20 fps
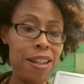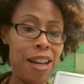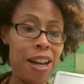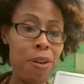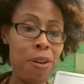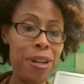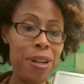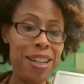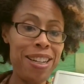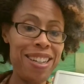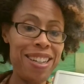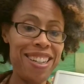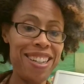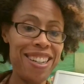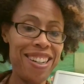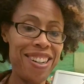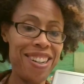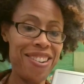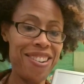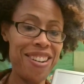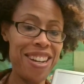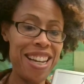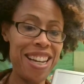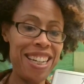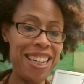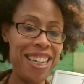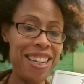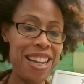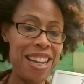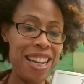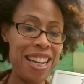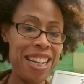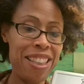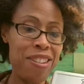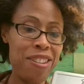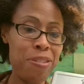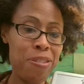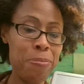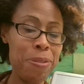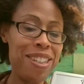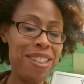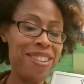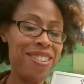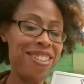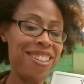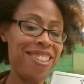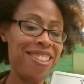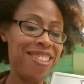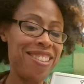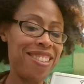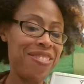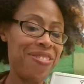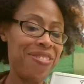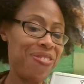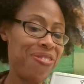I'll wait. Go ahead and get those materials.